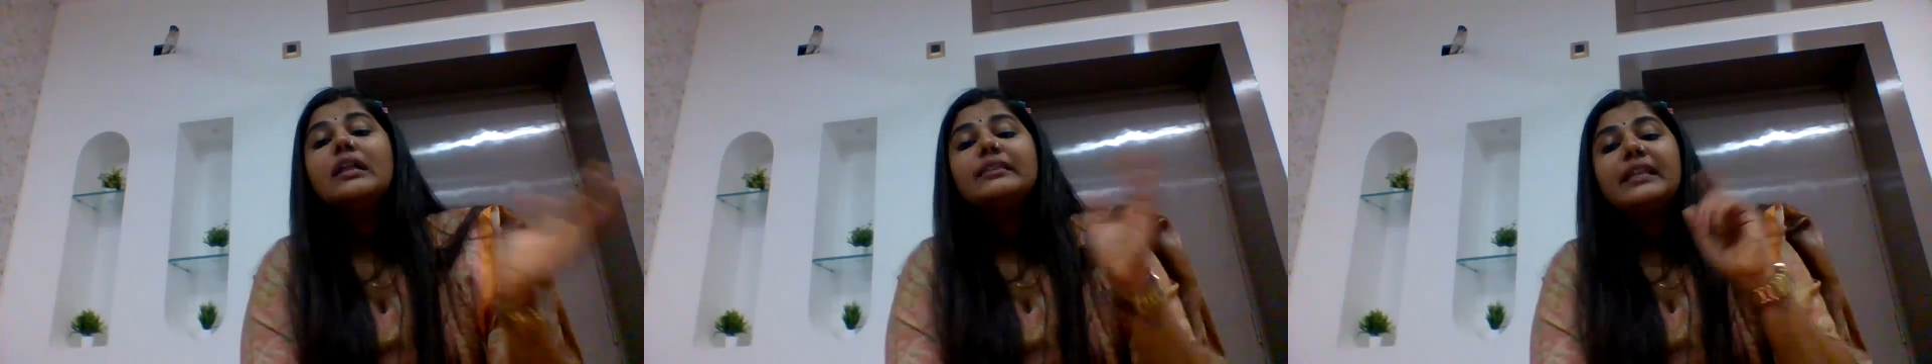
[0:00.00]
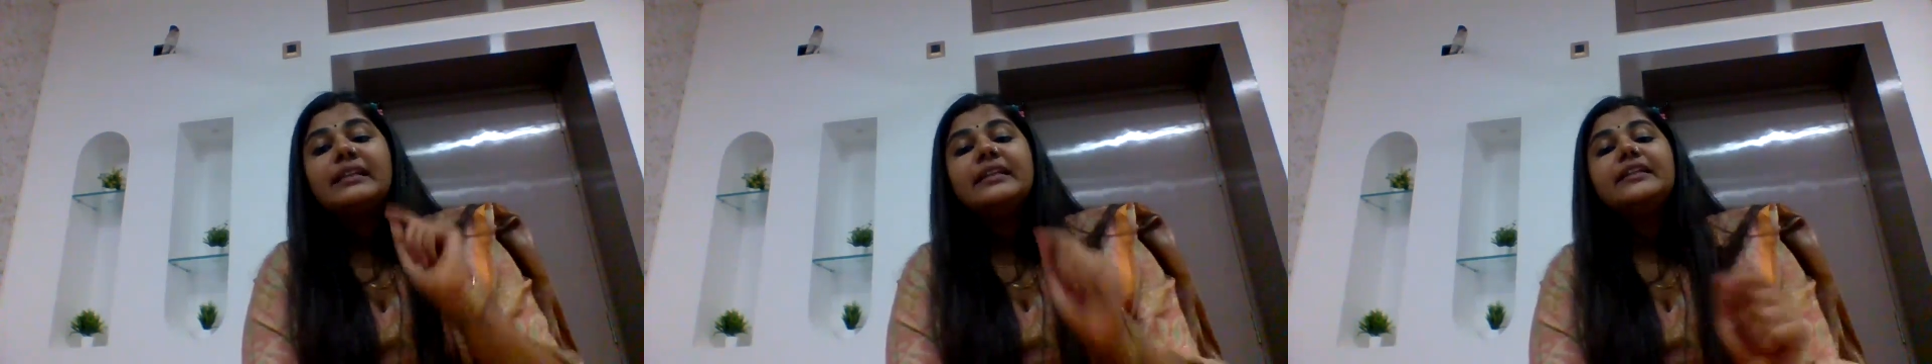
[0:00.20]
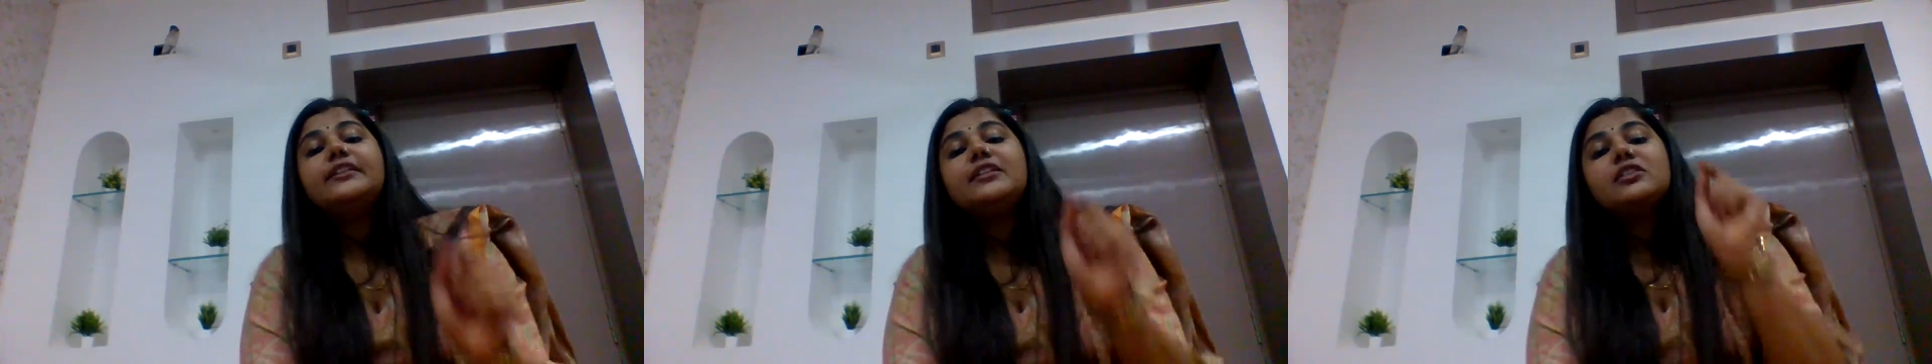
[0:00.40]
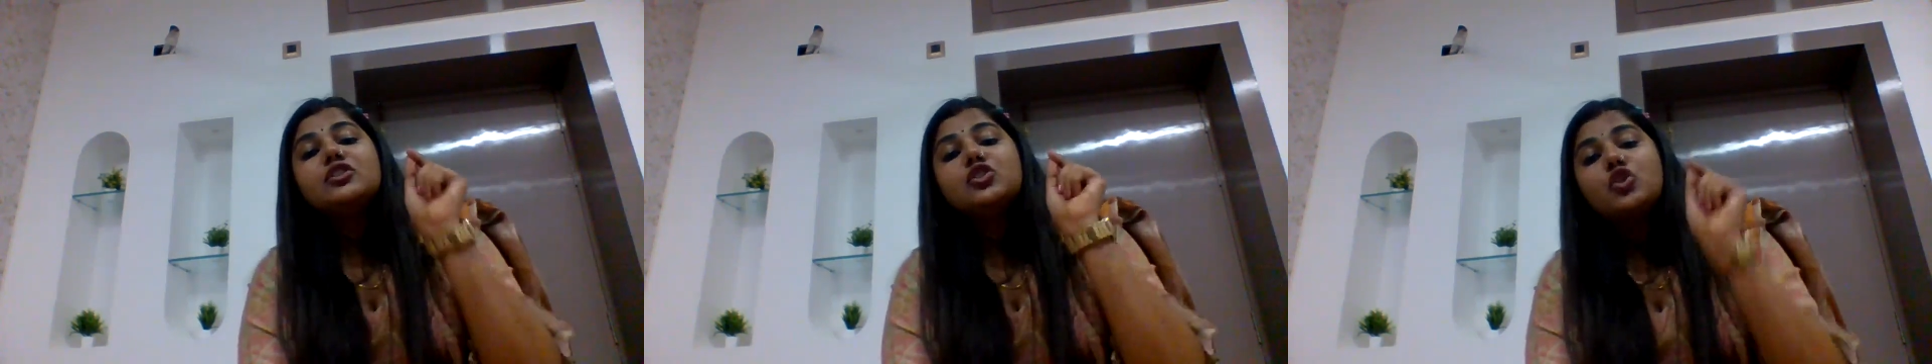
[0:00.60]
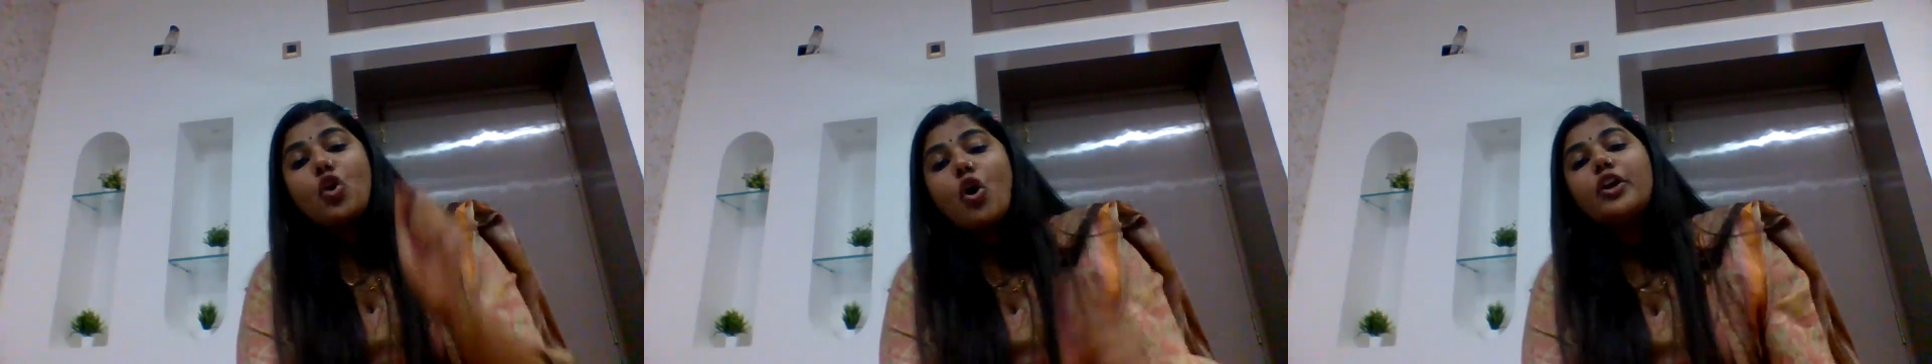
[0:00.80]
then it is
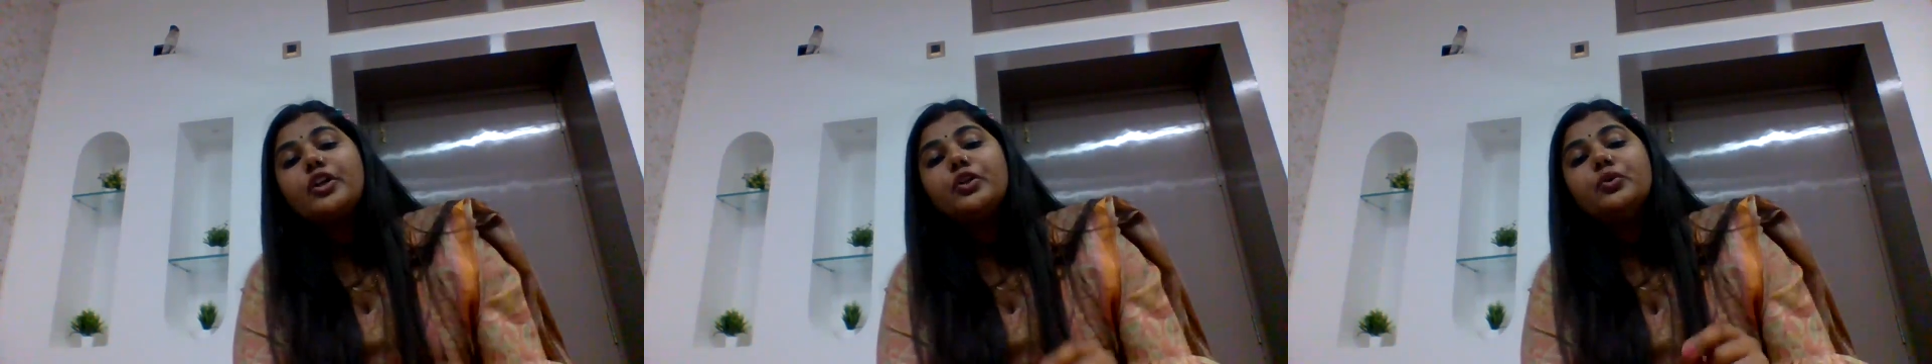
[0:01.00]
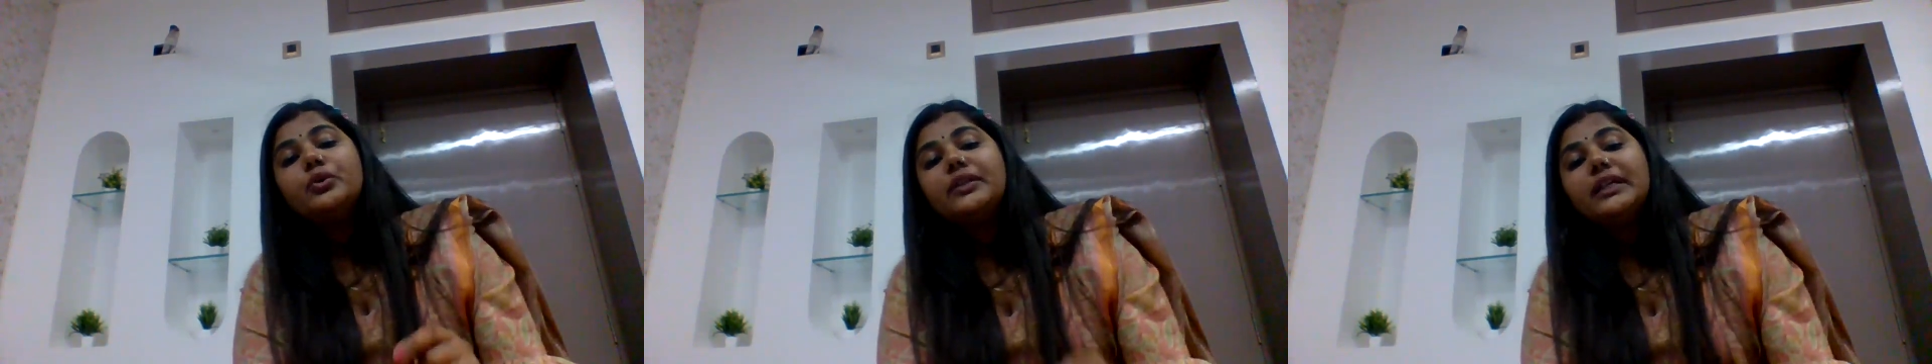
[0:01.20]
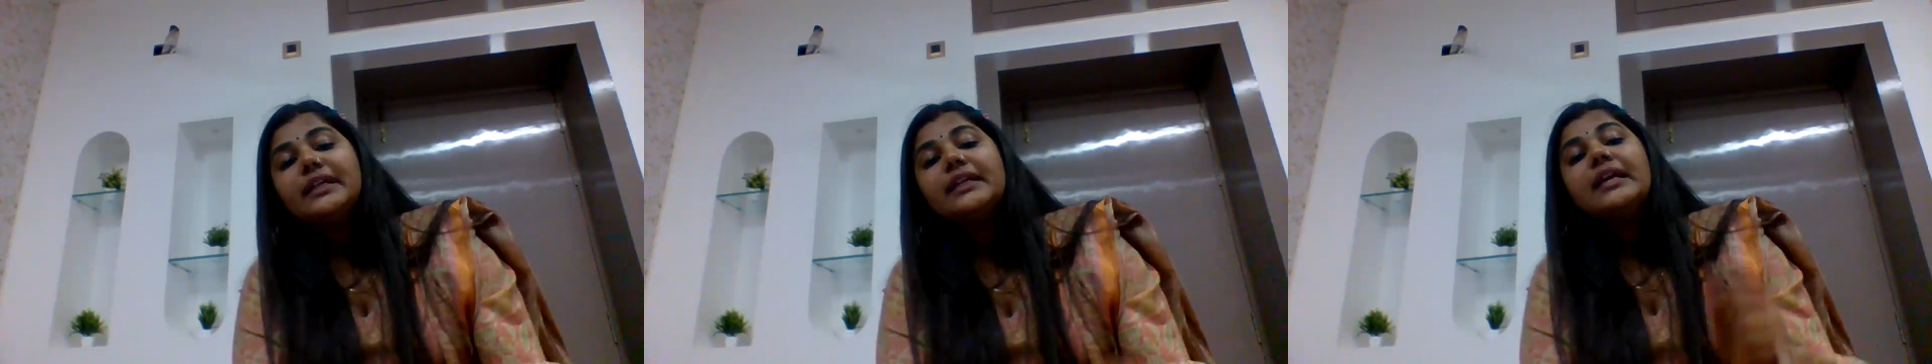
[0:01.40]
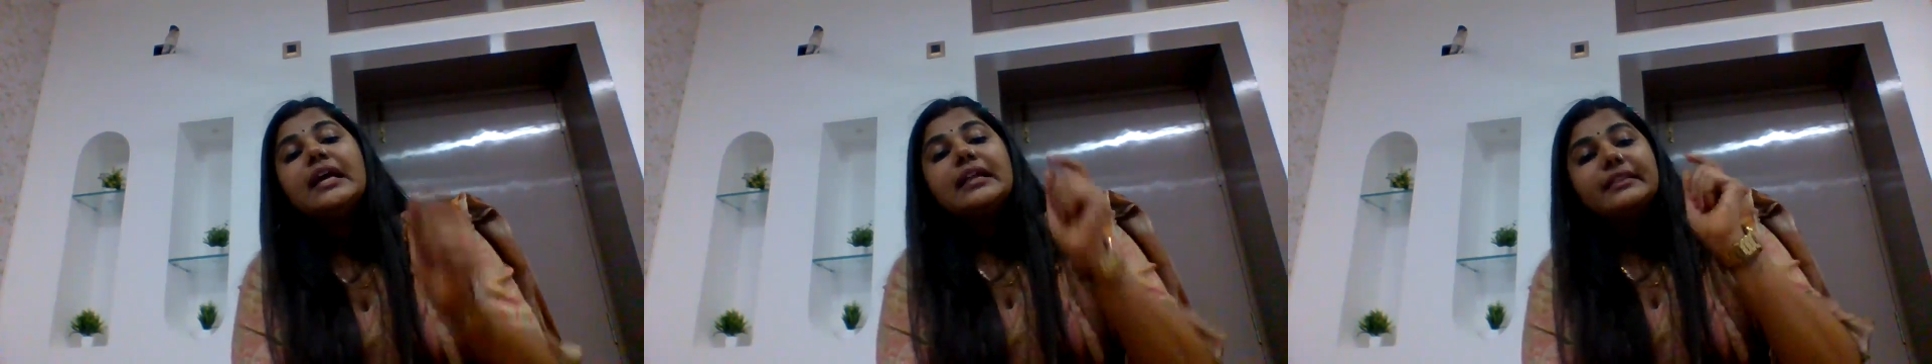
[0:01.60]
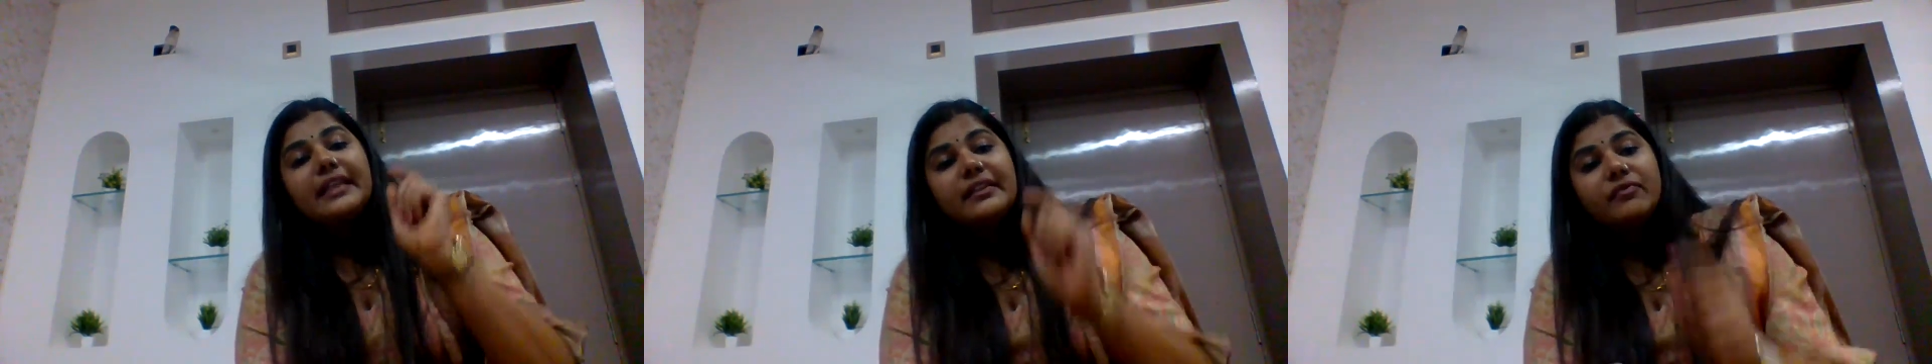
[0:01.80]
your duty
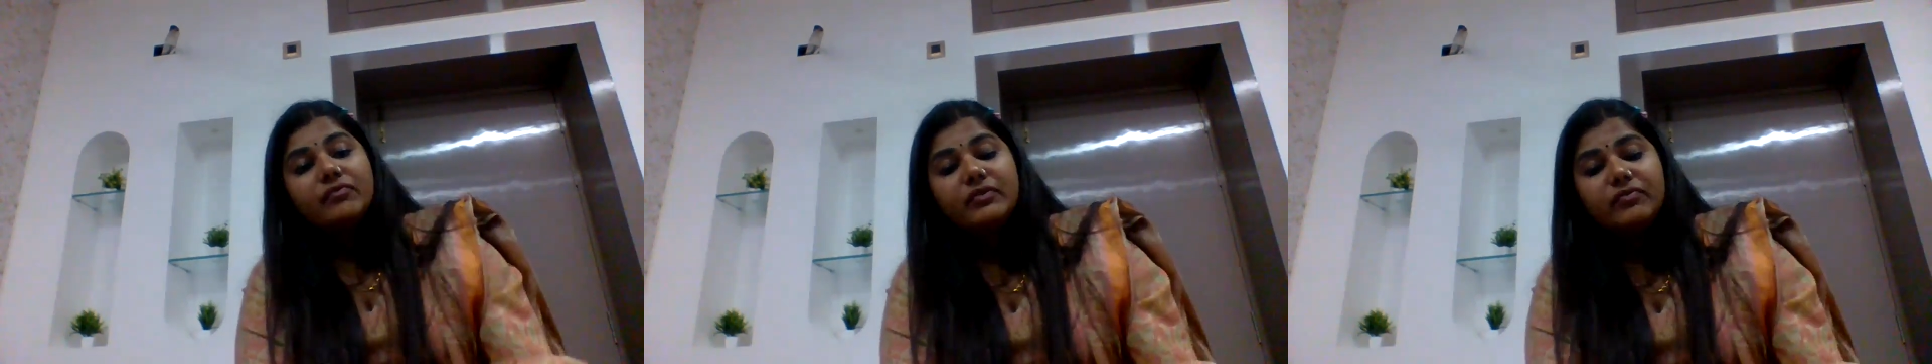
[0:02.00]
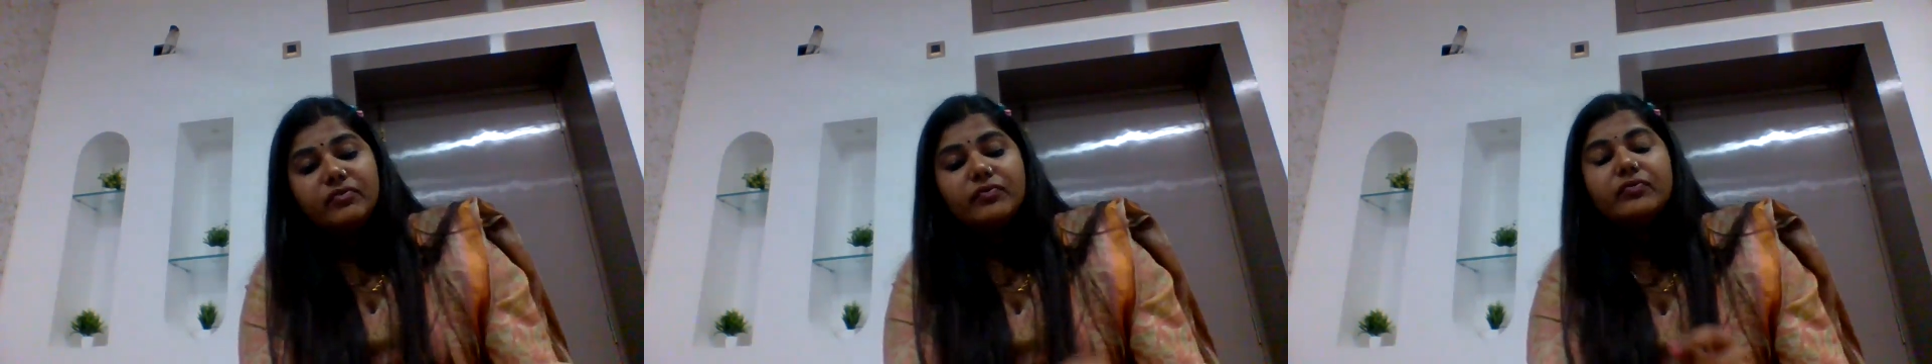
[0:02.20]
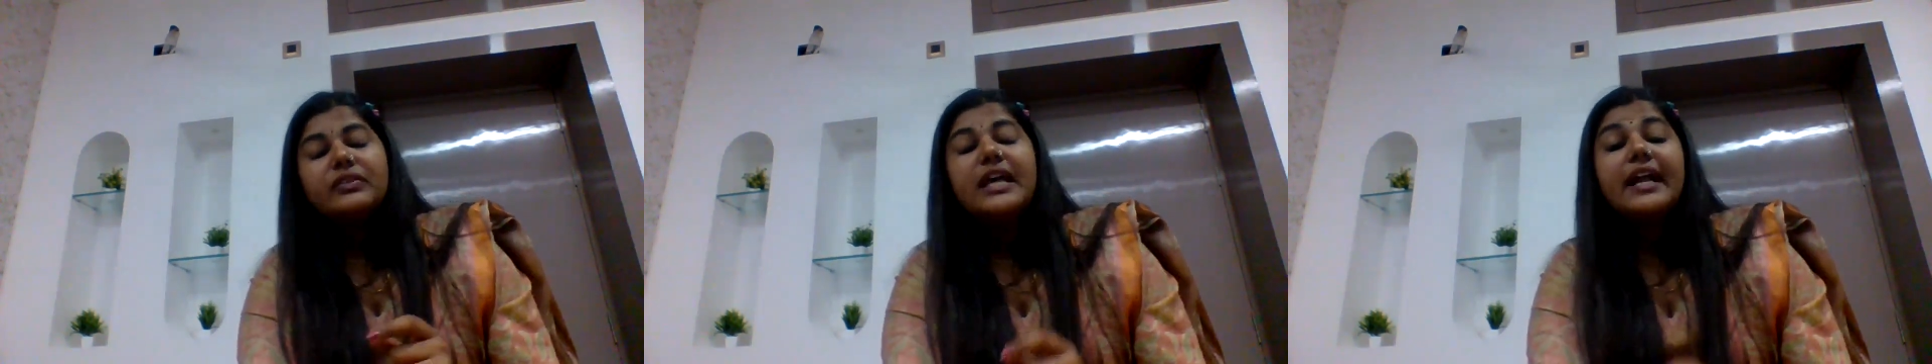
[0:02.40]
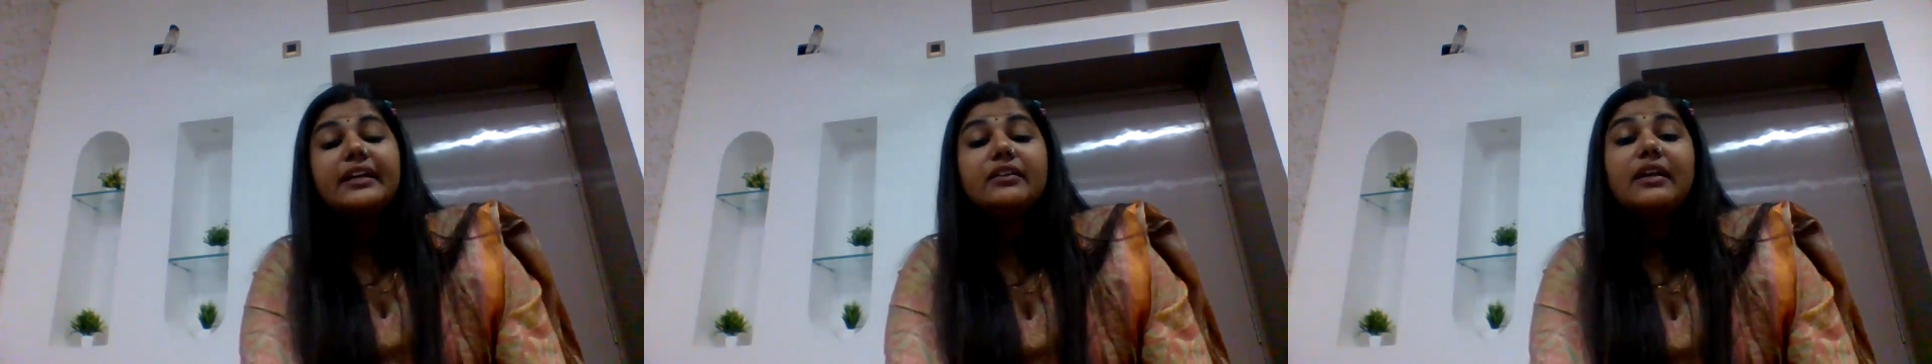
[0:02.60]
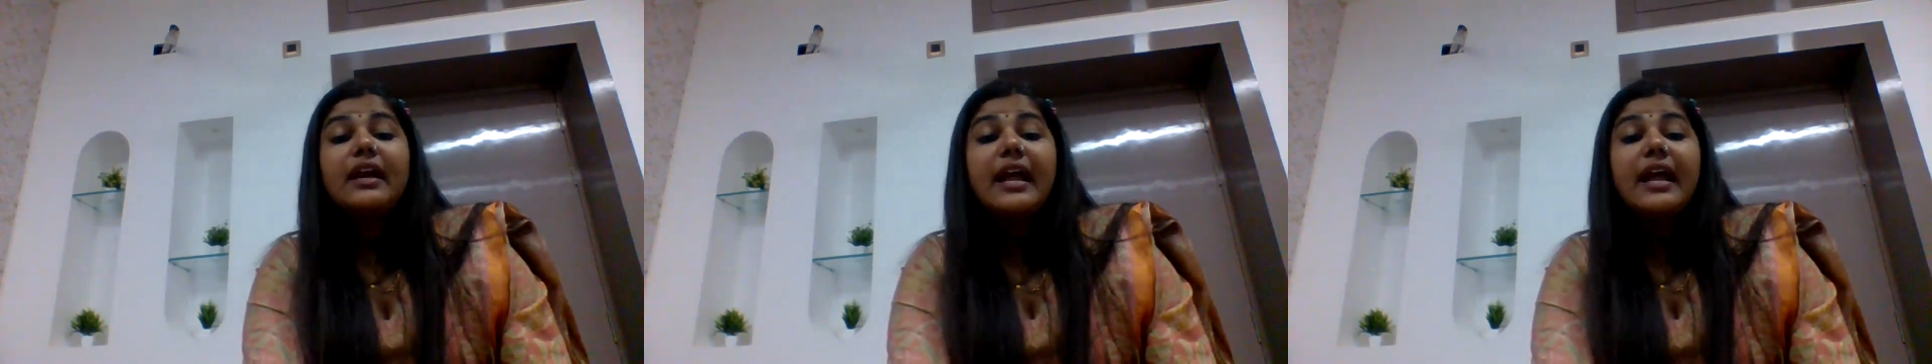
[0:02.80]
then that